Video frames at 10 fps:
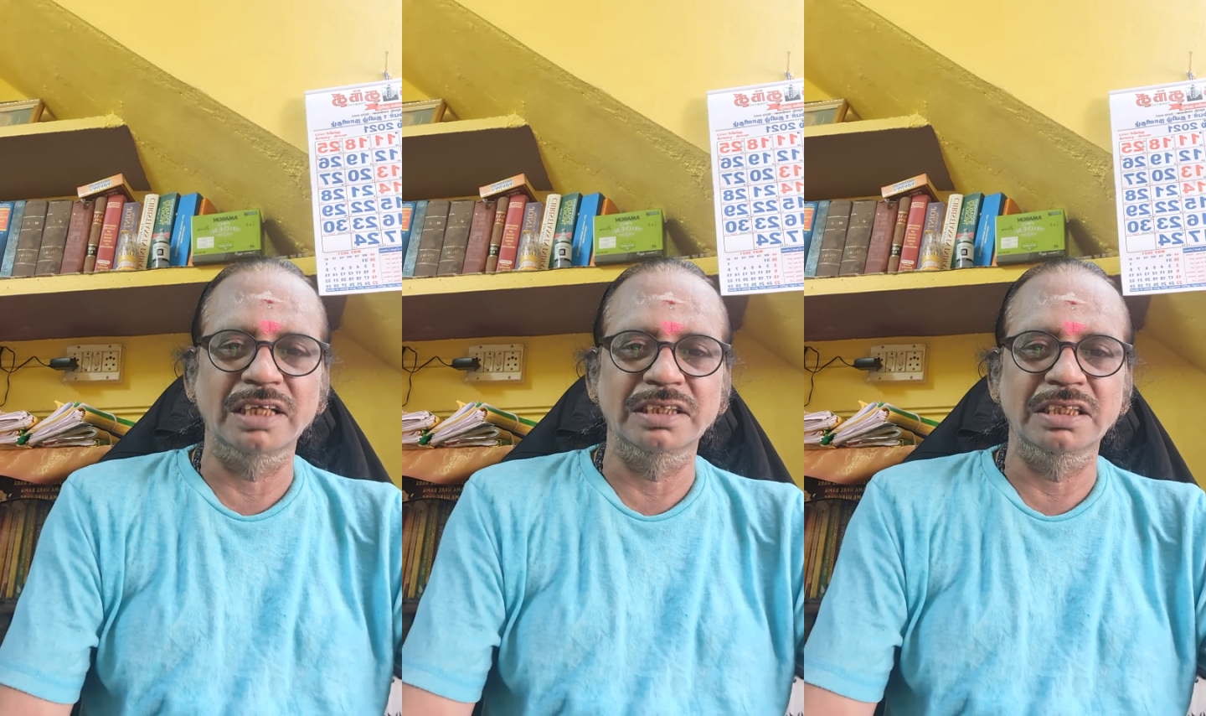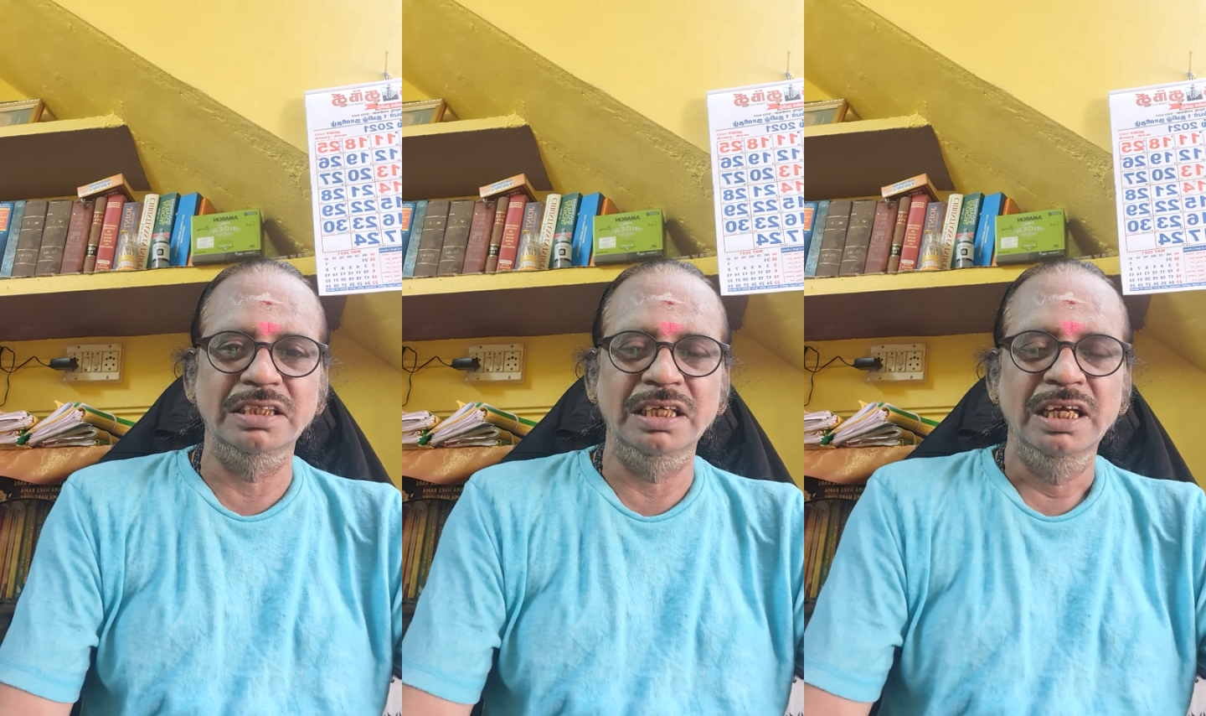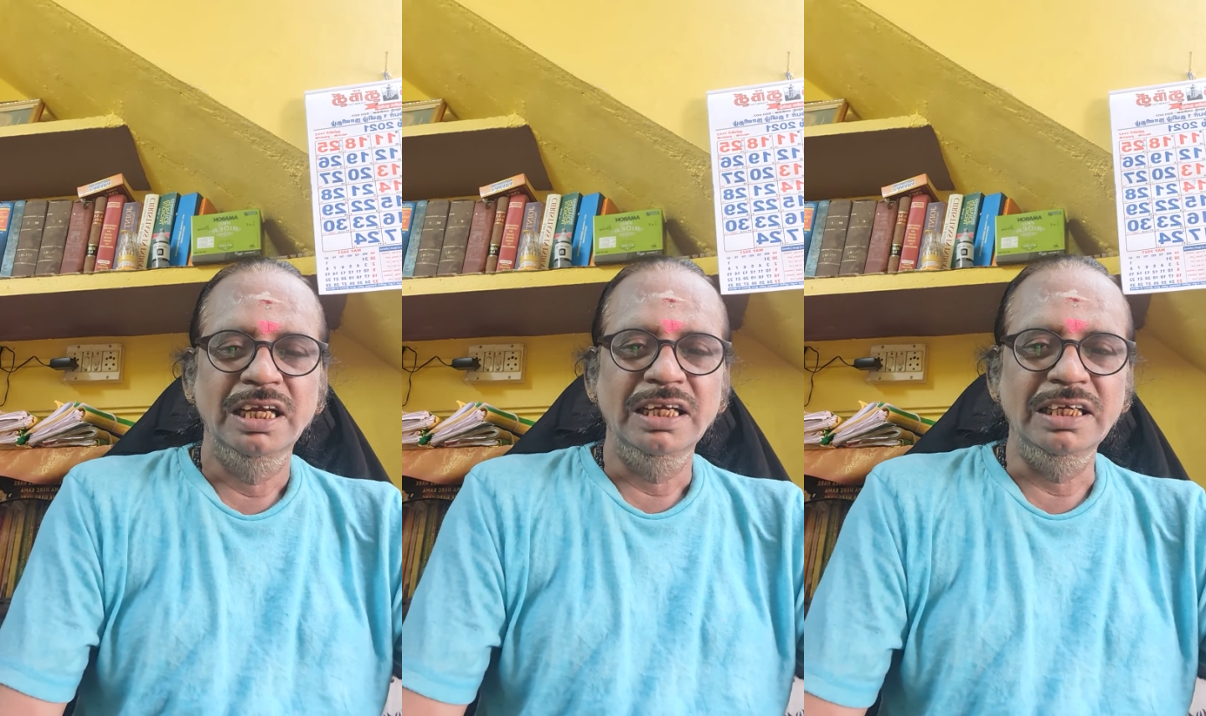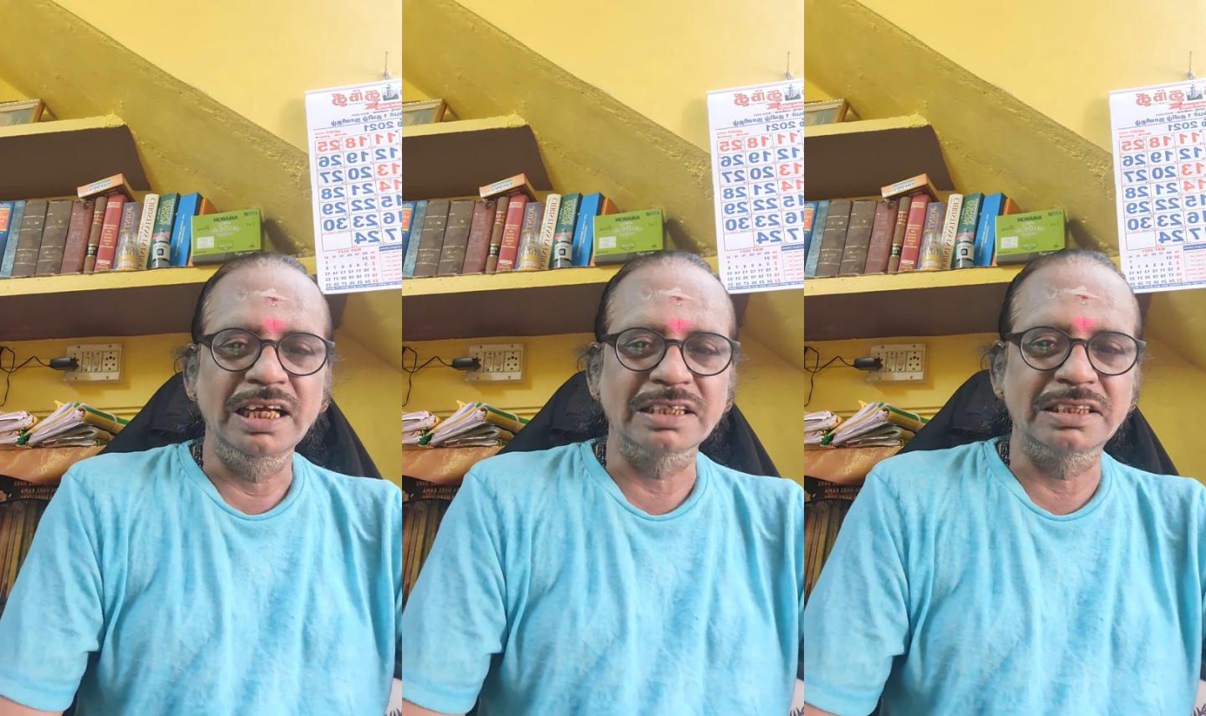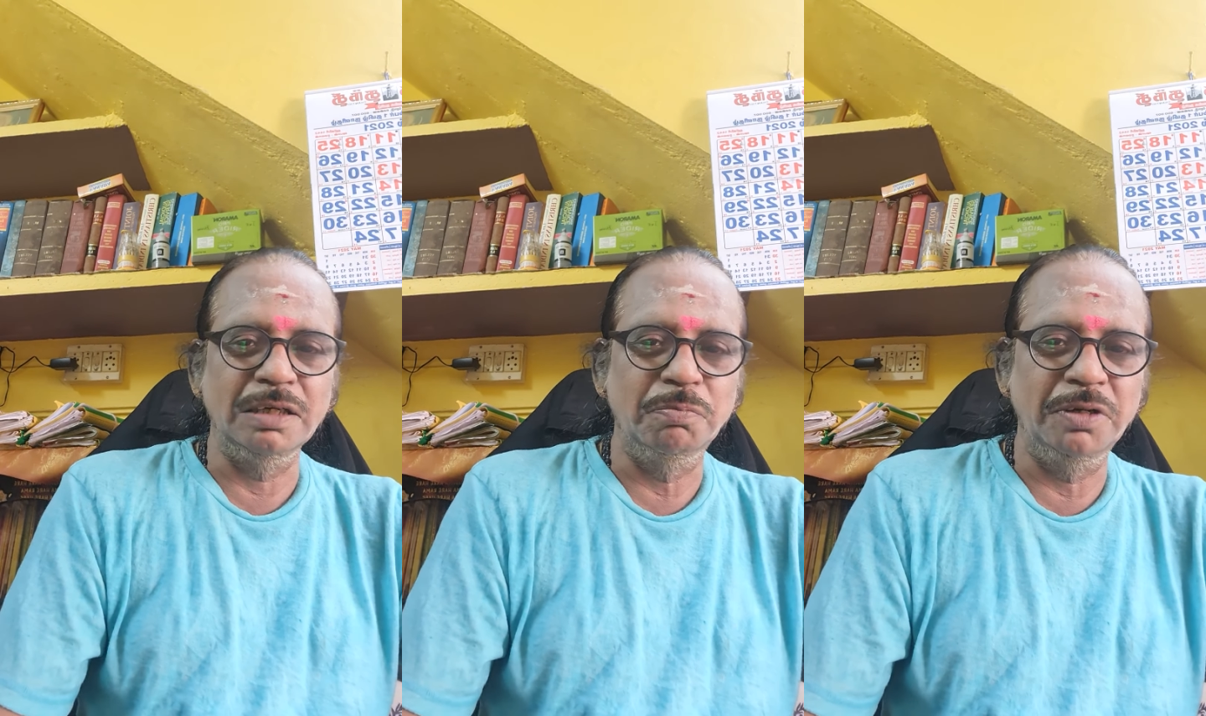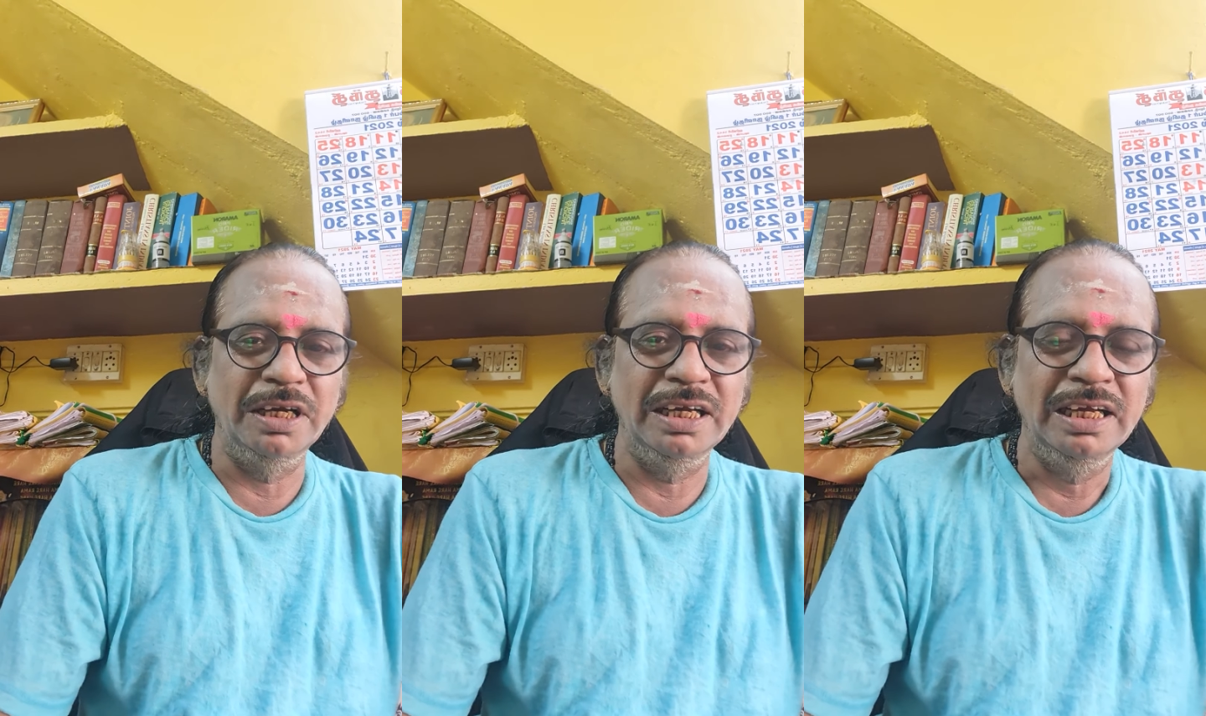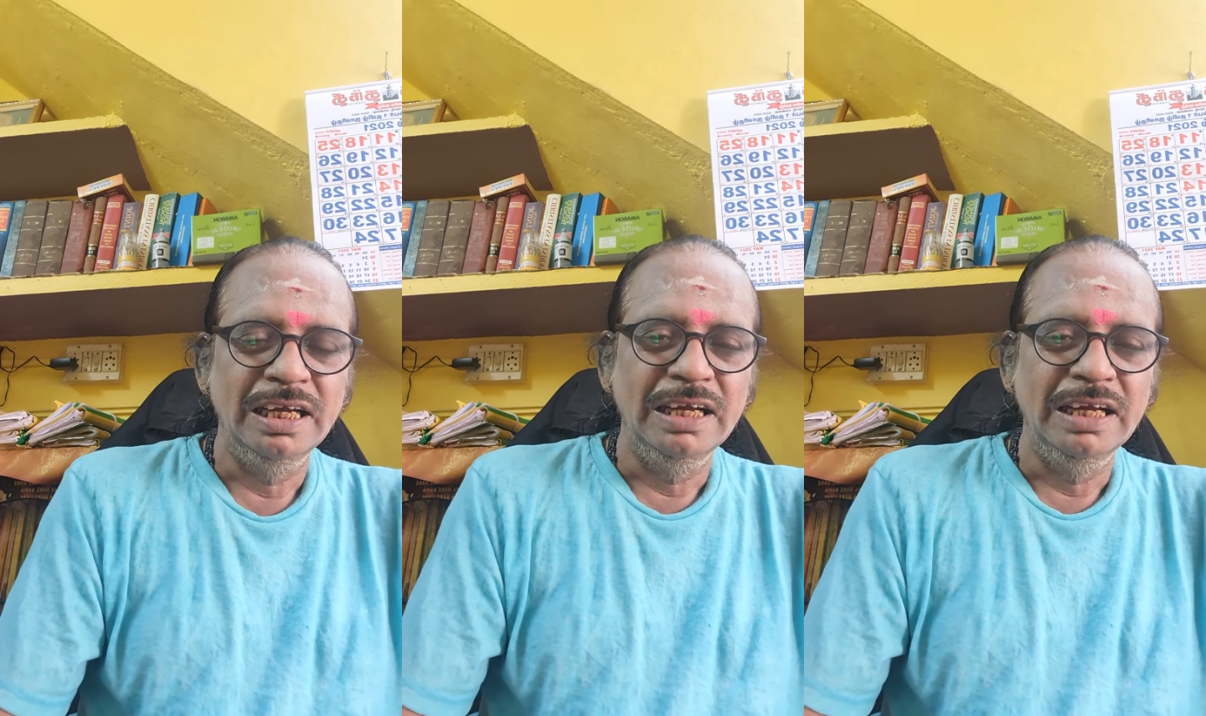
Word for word: Rajaji except uh,